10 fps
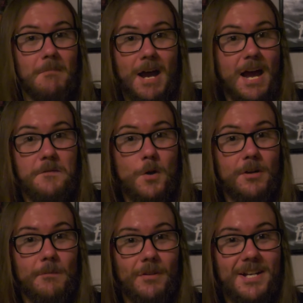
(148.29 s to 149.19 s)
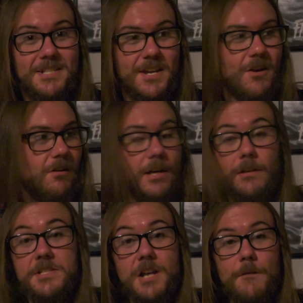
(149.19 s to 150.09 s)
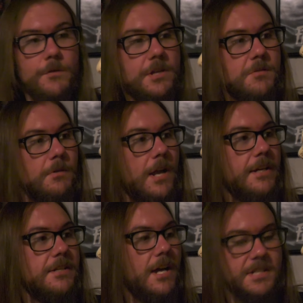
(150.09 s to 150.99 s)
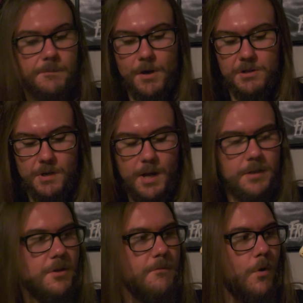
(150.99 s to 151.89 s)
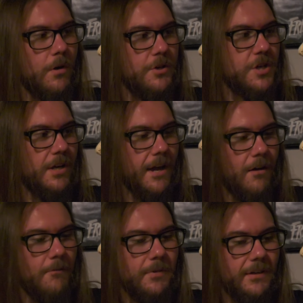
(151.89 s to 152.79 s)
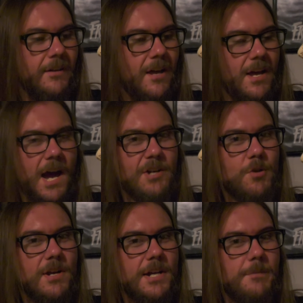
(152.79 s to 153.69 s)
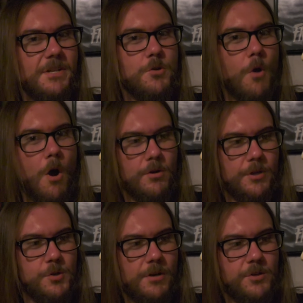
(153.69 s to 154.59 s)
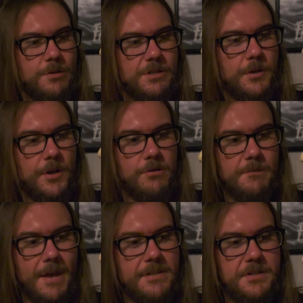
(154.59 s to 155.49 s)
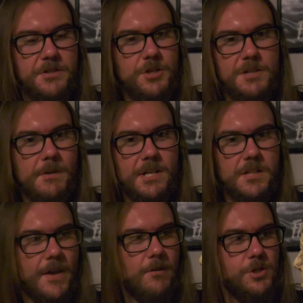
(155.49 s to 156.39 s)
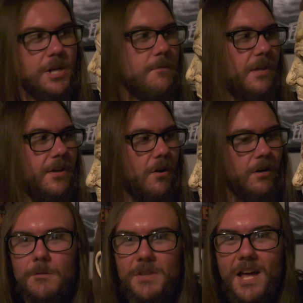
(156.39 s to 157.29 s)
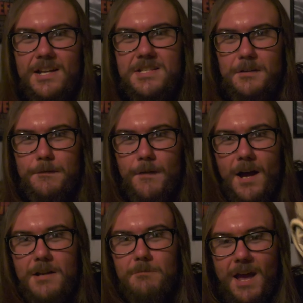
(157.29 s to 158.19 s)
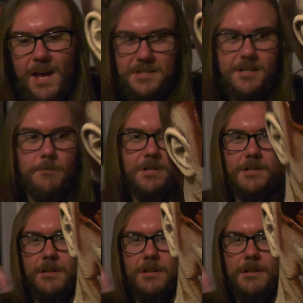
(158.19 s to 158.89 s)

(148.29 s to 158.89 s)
I have no complaints here. At least not for this one. I suppose I've got 2 more to check out, but I try not to be too hard on the Trick or Treat Studios masks just because of how cheap they are. But that is a fine mask. I'm gonna